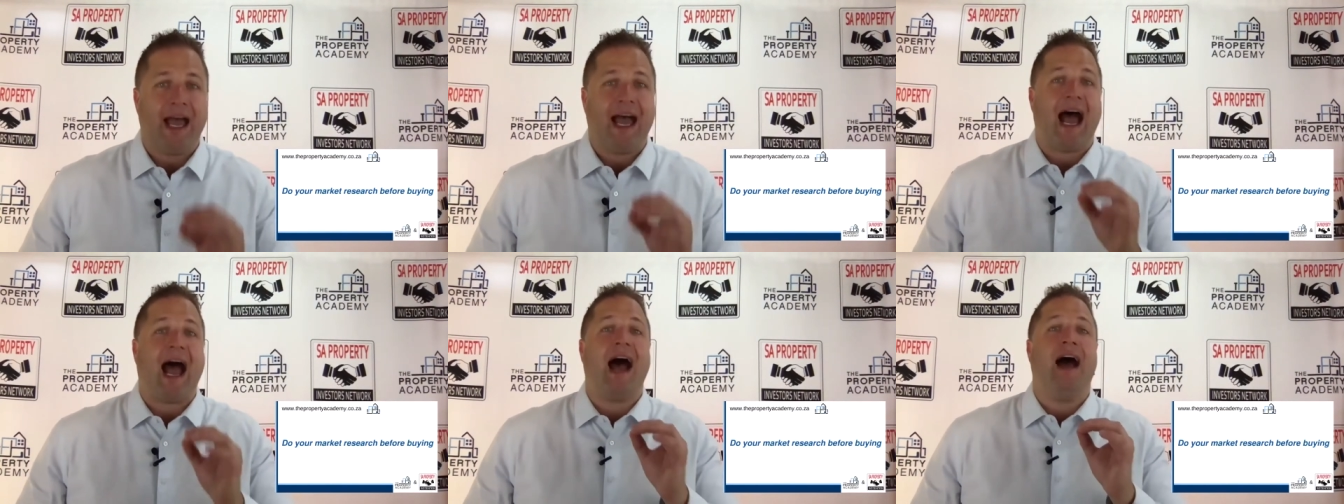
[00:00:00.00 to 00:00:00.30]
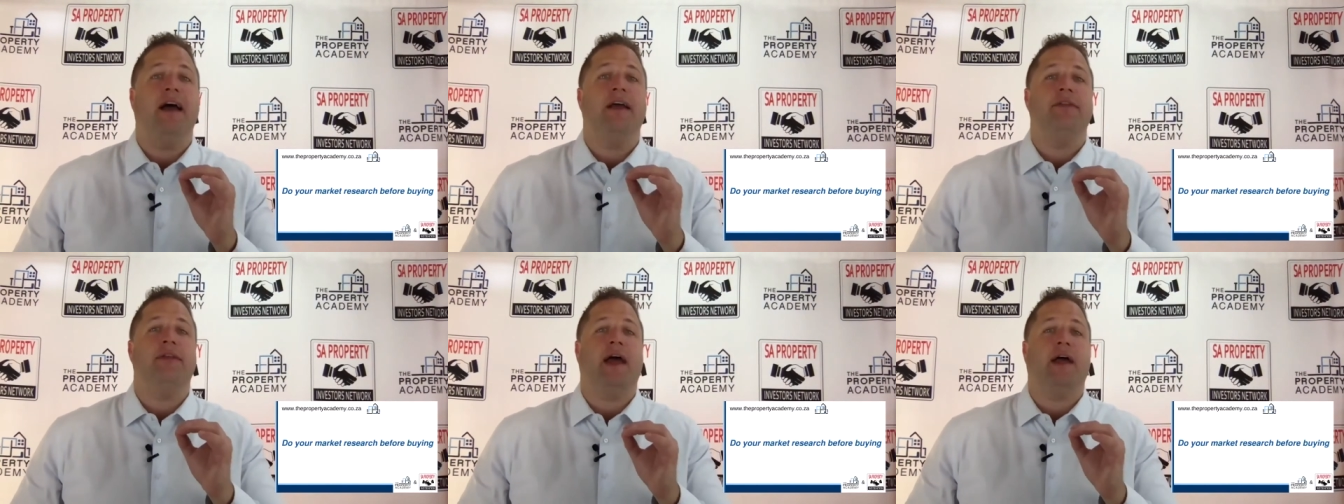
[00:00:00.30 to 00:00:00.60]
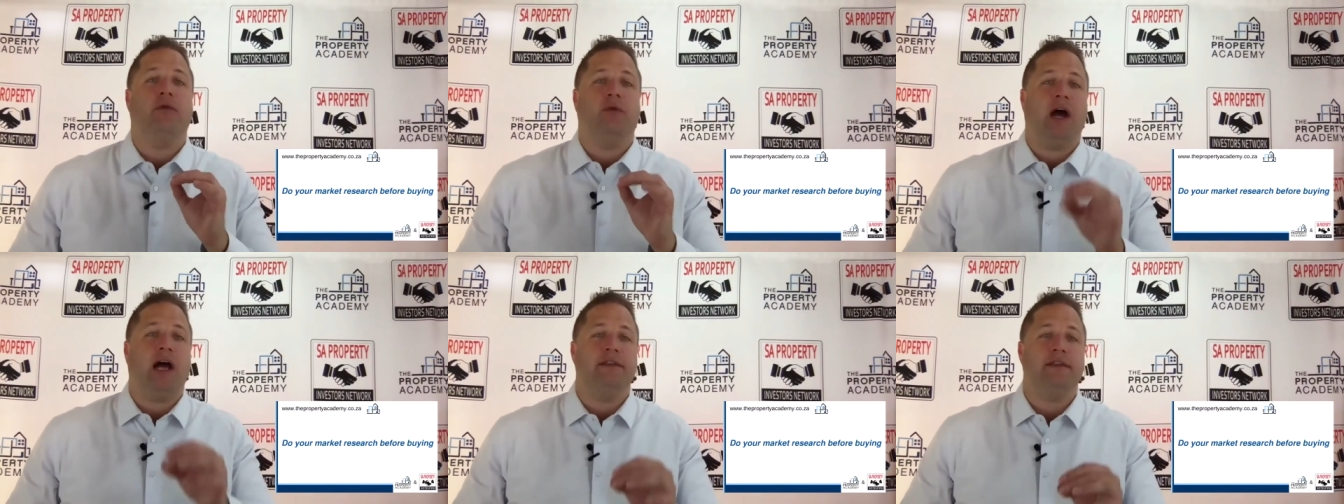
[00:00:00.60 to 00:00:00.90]
either,
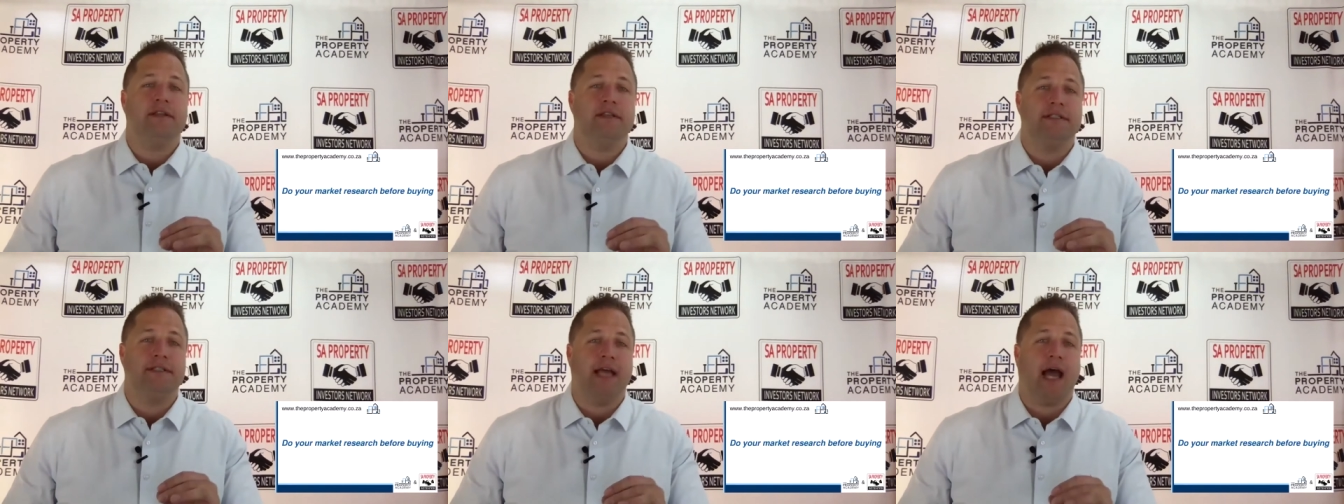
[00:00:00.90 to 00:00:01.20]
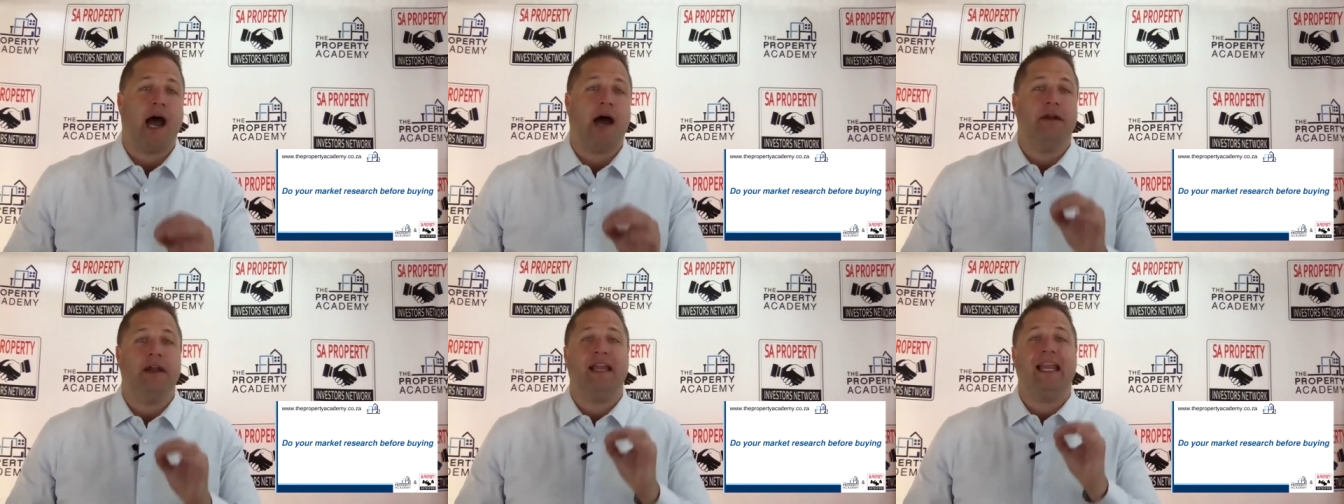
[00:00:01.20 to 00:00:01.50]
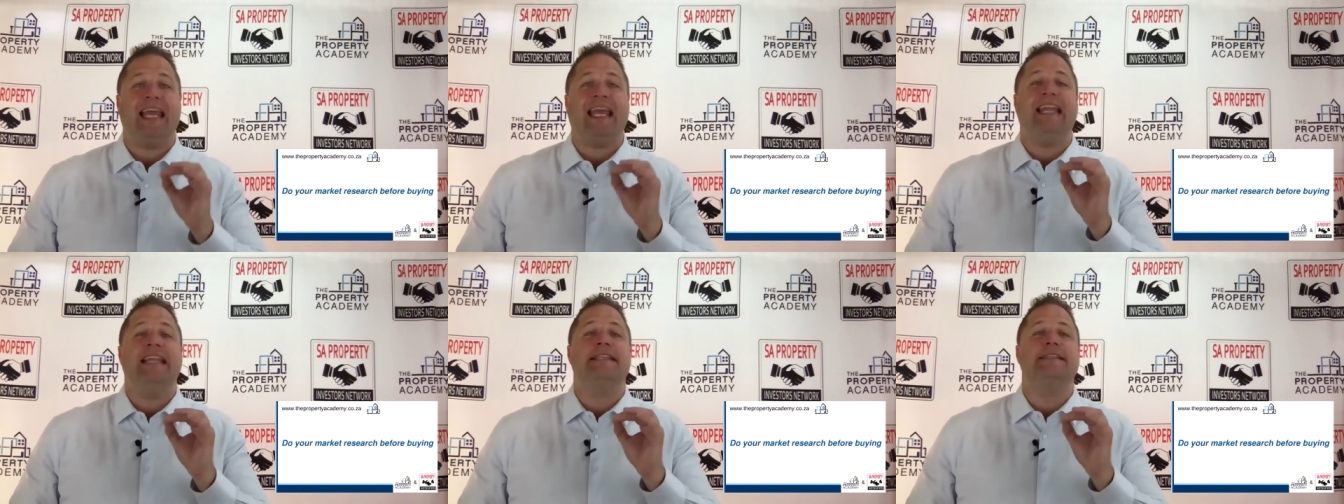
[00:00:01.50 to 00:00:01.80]
and write this down, an
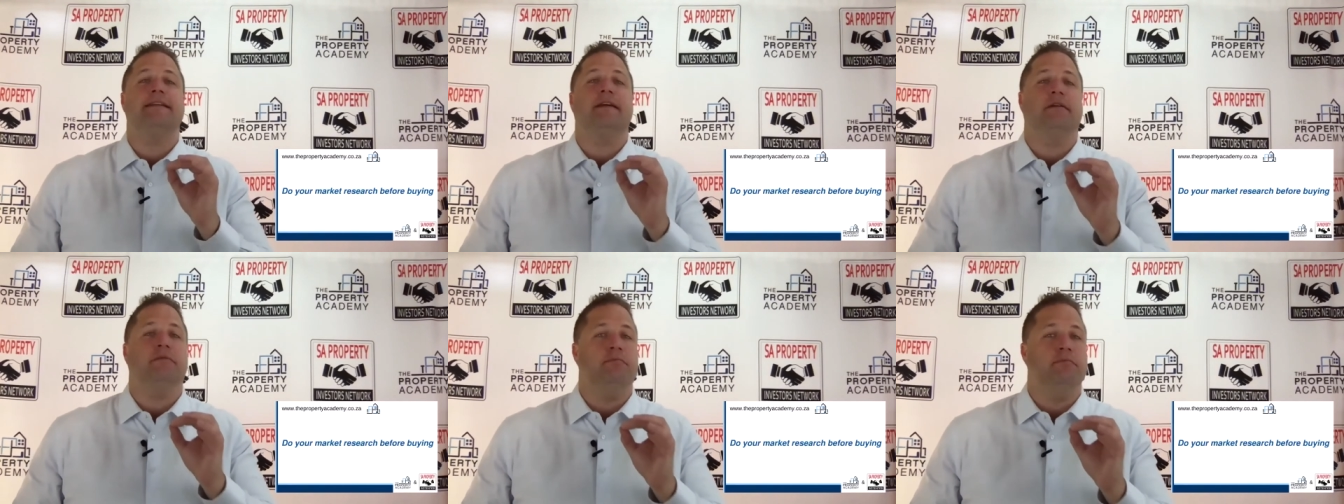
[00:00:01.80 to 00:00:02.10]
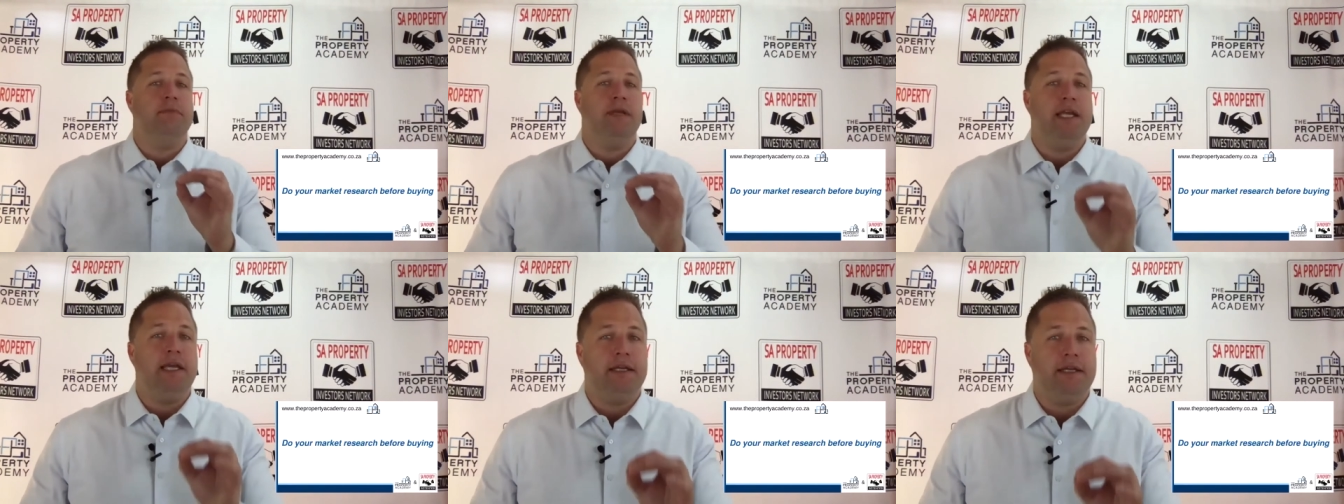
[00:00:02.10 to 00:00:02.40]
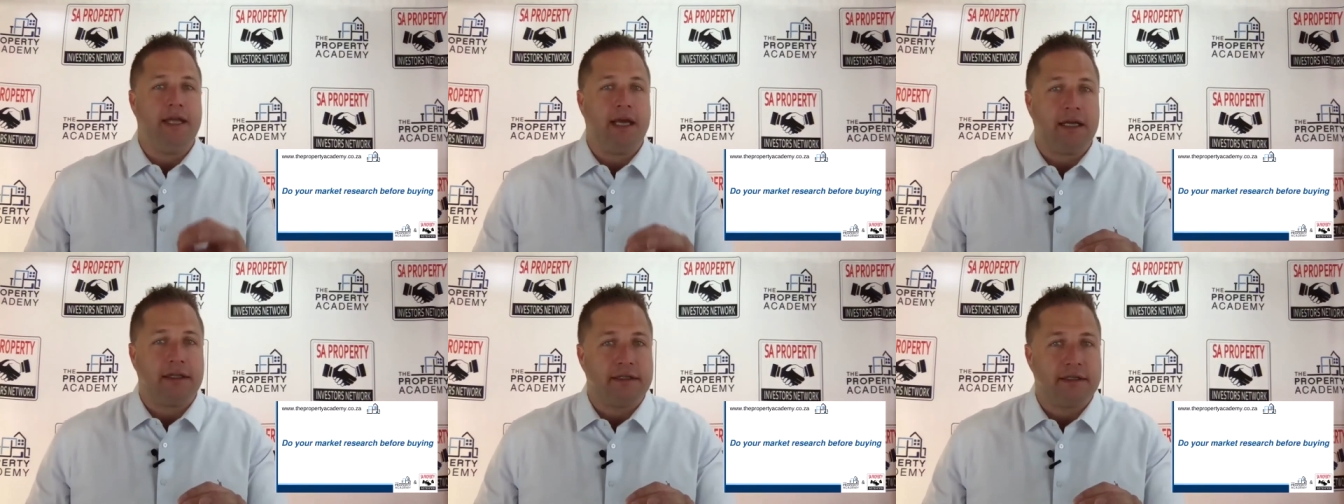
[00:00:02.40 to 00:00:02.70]

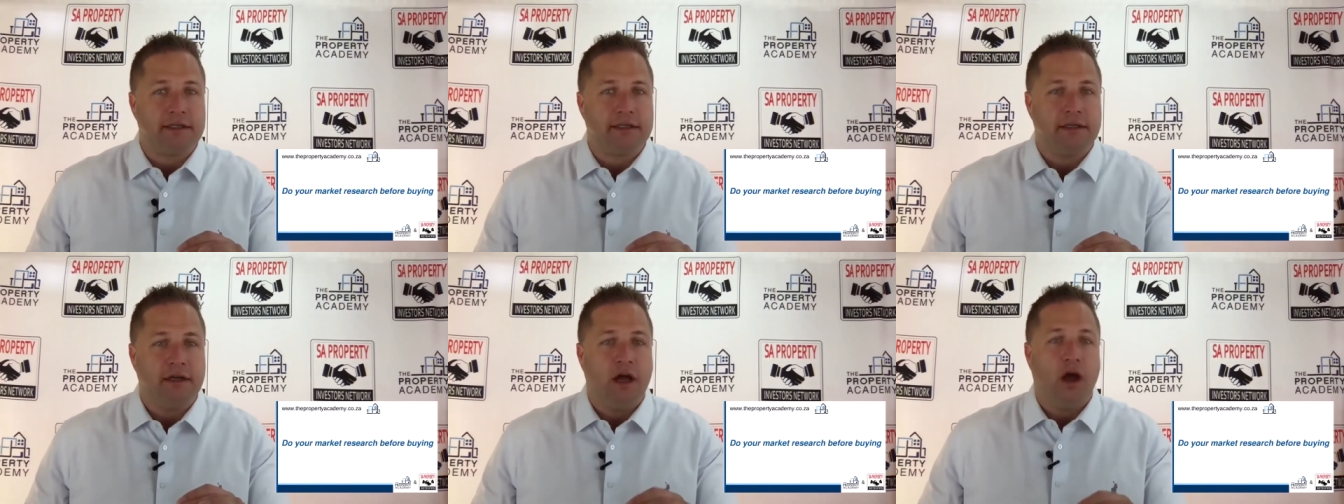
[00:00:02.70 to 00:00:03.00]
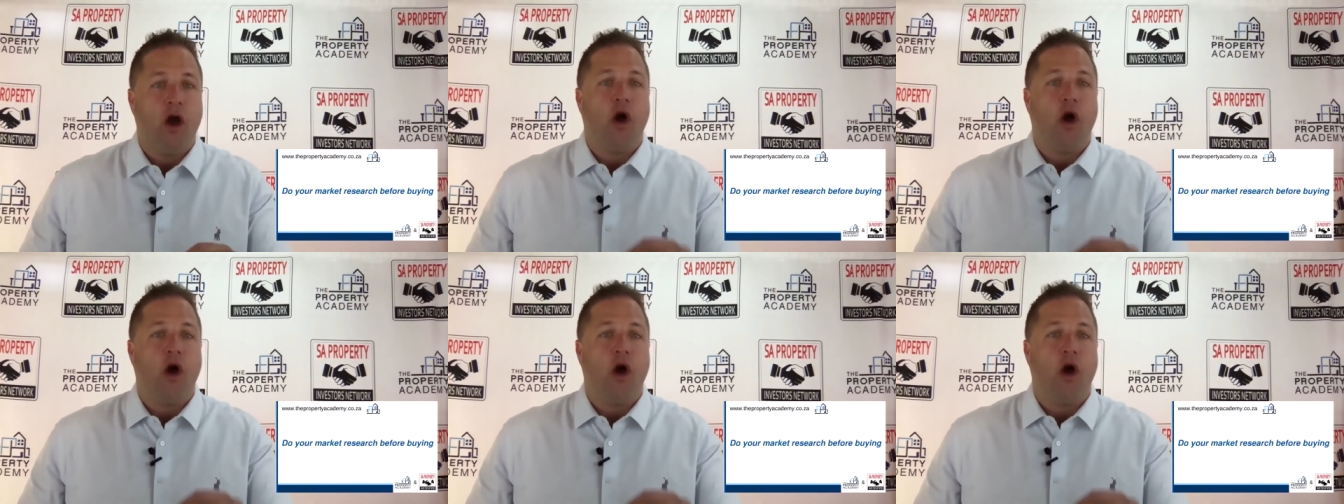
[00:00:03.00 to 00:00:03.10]
intermediate